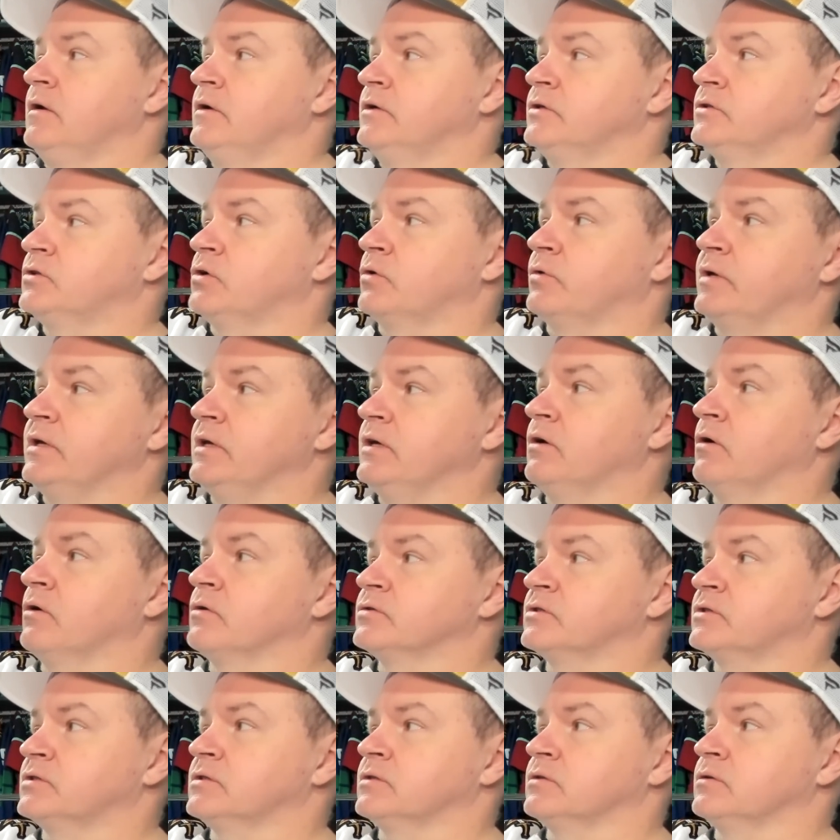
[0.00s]
So he
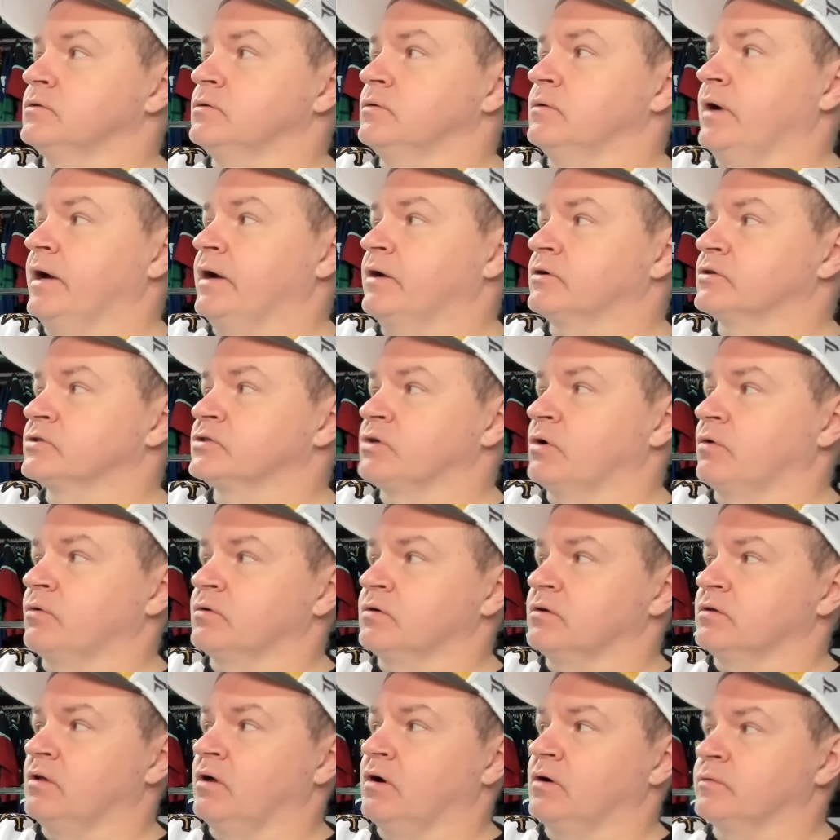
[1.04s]
goes to Arizona
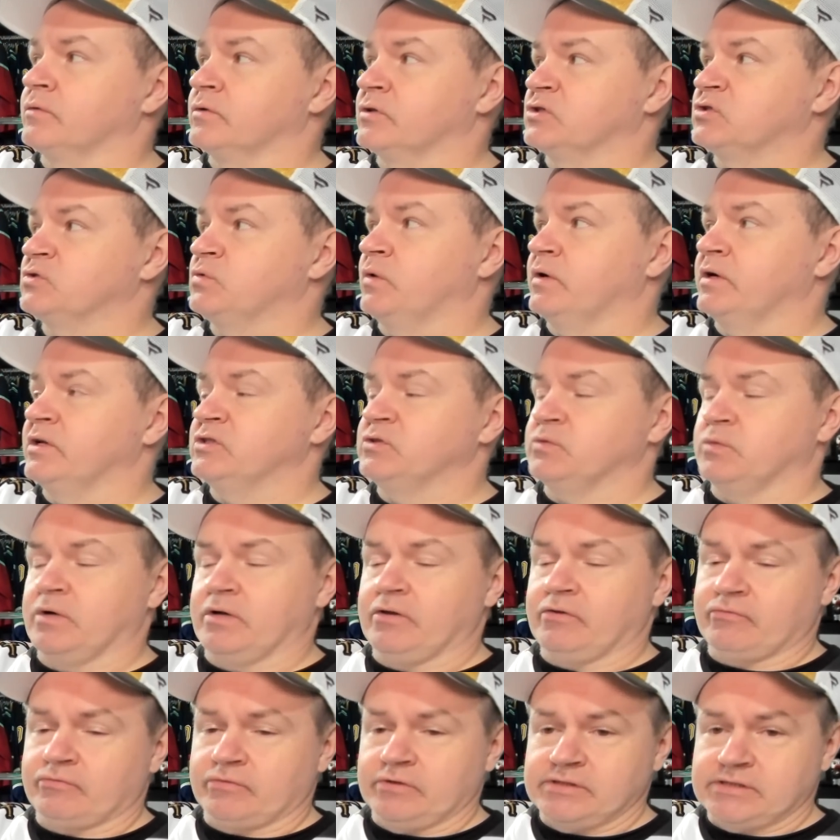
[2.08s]
along with a
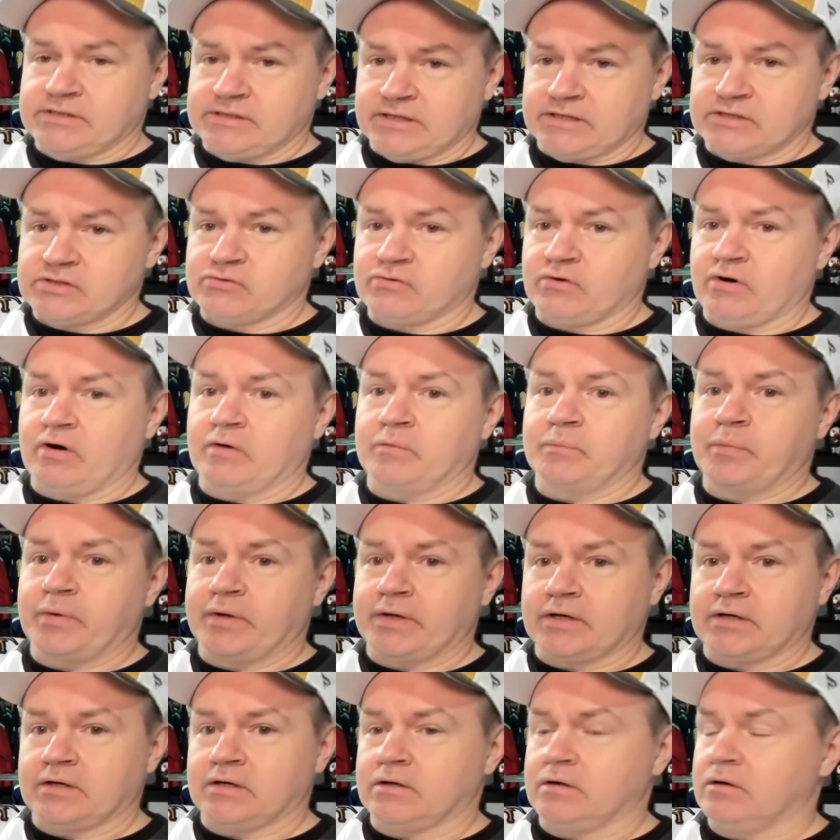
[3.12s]
2023 sixth round pick.